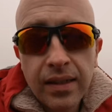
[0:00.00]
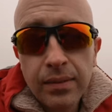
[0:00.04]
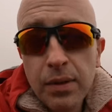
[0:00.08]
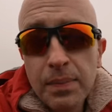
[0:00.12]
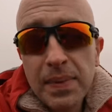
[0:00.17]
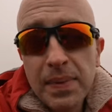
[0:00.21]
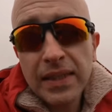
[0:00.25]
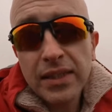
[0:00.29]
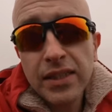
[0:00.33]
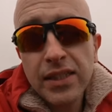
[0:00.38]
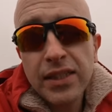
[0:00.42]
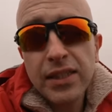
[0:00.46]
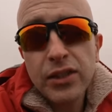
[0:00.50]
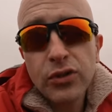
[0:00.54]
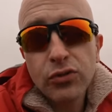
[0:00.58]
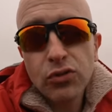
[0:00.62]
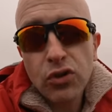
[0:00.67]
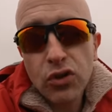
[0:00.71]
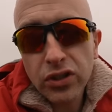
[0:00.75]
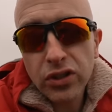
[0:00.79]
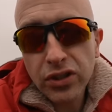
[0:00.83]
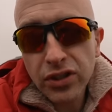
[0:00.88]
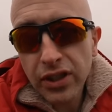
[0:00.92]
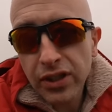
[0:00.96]
Coming back to these
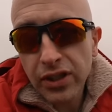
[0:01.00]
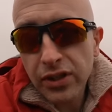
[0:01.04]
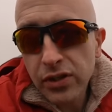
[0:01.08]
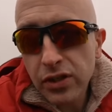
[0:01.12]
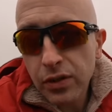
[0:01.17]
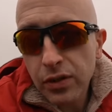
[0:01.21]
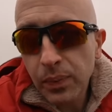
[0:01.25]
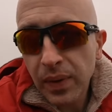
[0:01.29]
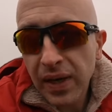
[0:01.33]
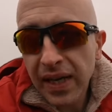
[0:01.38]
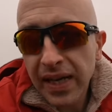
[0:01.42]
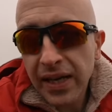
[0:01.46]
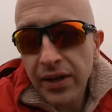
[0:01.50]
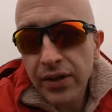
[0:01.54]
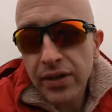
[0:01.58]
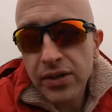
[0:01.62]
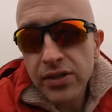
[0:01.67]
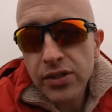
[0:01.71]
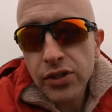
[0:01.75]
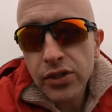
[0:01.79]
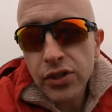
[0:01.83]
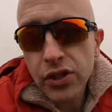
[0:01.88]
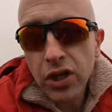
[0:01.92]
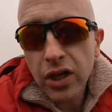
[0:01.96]
rocks that I used to play on as
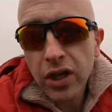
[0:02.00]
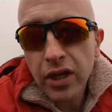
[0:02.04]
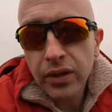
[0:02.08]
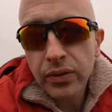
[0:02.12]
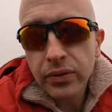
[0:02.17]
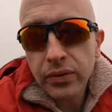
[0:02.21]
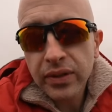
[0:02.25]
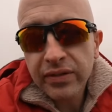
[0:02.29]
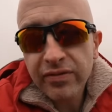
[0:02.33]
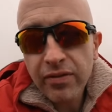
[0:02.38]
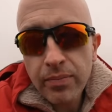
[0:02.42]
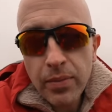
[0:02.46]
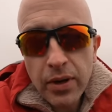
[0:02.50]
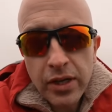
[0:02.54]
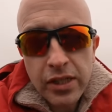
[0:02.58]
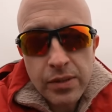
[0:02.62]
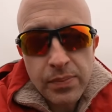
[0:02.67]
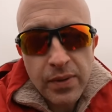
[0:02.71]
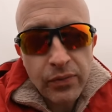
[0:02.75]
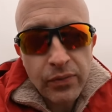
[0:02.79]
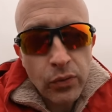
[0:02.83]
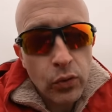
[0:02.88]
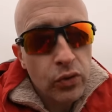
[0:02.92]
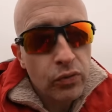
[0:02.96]
a child, it reminds me
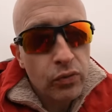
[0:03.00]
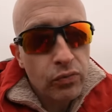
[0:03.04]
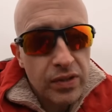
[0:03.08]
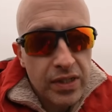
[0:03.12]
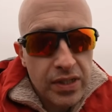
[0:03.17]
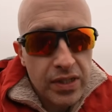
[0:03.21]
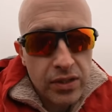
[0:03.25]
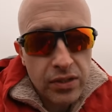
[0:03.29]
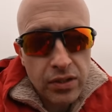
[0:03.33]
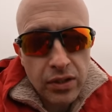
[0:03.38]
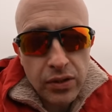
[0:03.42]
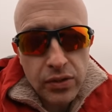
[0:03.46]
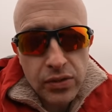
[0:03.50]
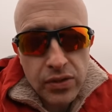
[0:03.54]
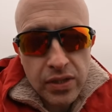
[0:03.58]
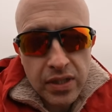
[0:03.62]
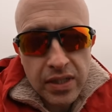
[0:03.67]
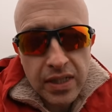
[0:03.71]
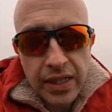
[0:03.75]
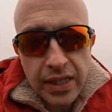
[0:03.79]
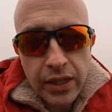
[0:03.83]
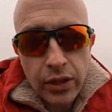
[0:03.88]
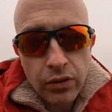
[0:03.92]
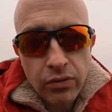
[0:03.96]
of all the risks I used to
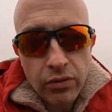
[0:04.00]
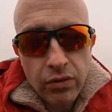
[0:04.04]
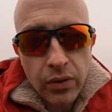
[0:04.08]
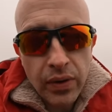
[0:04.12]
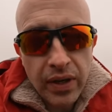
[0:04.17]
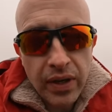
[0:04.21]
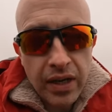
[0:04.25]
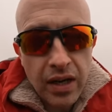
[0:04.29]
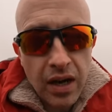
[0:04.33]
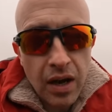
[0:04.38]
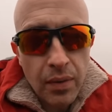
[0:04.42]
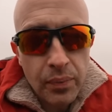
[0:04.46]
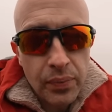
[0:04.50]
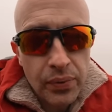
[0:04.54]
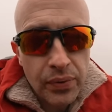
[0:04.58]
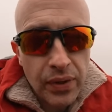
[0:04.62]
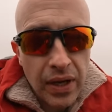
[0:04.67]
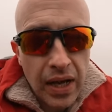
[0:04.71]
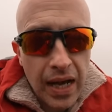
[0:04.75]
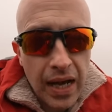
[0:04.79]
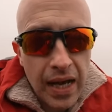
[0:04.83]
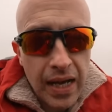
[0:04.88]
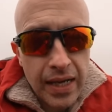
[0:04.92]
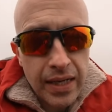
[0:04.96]
take growing up.
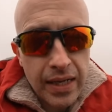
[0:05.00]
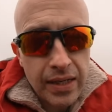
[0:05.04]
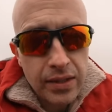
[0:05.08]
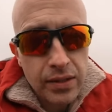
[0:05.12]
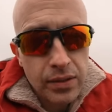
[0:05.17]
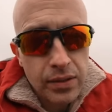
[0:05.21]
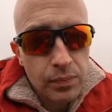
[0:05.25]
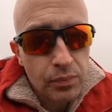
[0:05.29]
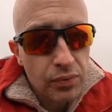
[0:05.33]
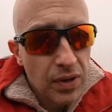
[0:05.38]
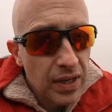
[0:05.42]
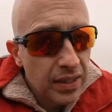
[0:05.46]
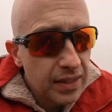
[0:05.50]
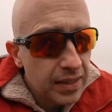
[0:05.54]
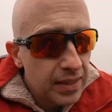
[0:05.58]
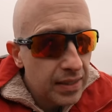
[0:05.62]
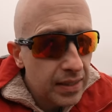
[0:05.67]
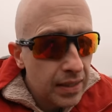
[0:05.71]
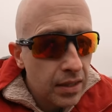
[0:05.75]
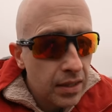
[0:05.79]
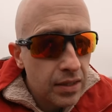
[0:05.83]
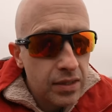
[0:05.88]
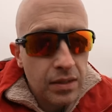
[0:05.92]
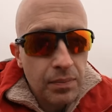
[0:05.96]
And
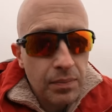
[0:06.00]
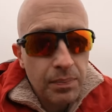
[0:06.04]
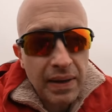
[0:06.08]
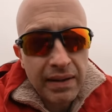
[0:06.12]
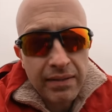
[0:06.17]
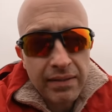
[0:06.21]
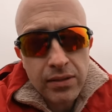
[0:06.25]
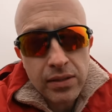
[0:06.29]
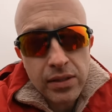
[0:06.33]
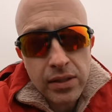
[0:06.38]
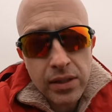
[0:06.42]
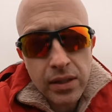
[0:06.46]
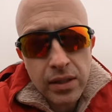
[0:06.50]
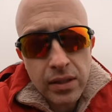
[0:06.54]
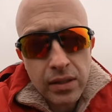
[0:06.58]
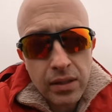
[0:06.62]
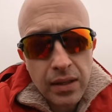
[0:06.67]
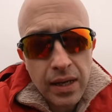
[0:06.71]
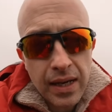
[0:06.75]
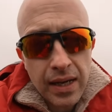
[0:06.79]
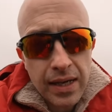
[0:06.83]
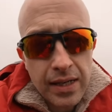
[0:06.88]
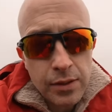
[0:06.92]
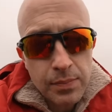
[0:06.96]
practicing as a barrister
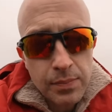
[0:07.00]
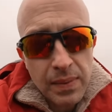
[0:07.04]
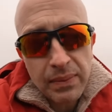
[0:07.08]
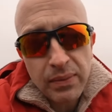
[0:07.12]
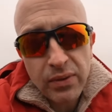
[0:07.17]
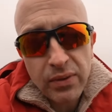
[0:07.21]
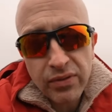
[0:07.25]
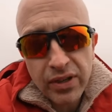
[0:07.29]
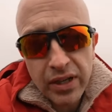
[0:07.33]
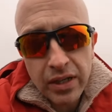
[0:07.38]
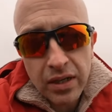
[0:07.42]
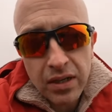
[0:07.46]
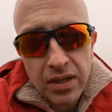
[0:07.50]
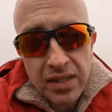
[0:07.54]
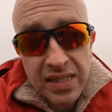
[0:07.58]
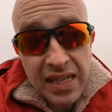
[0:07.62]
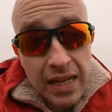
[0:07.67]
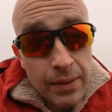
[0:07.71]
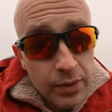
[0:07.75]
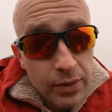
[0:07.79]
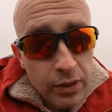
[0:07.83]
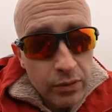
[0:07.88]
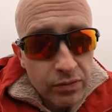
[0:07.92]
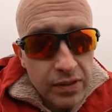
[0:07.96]
has made me realize how
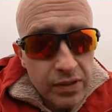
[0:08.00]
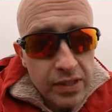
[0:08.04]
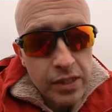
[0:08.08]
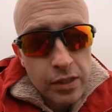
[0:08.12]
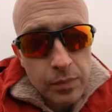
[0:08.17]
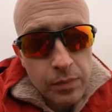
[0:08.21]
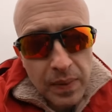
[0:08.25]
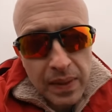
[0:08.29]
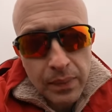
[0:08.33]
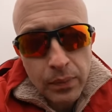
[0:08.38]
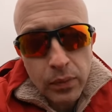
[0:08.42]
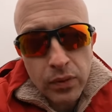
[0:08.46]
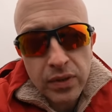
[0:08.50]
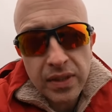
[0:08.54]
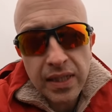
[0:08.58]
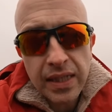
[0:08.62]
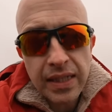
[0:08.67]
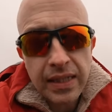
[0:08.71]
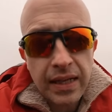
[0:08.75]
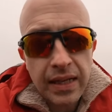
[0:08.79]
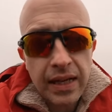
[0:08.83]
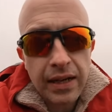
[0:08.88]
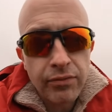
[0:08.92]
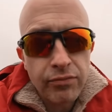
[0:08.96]
many risks people take
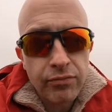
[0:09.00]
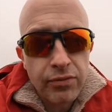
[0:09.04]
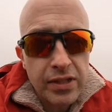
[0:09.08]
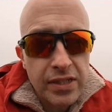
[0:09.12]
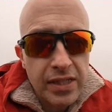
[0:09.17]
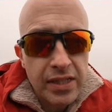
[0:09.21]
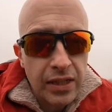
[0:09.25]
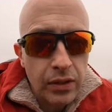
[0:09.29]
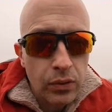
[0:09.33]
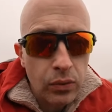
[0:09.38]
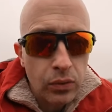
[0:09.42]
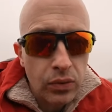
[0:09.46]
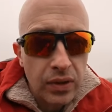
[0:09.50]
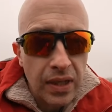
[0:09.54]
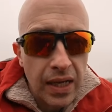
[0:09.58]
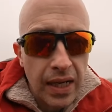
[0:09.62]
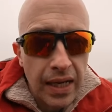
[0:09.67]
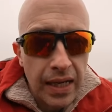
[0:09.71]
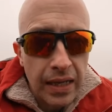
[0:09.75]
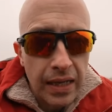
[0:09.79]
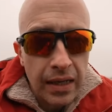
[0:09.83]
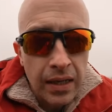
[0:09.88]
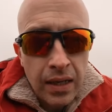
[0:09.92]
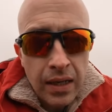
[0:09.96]
every single
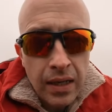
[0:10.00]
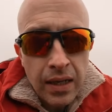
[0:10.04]
day.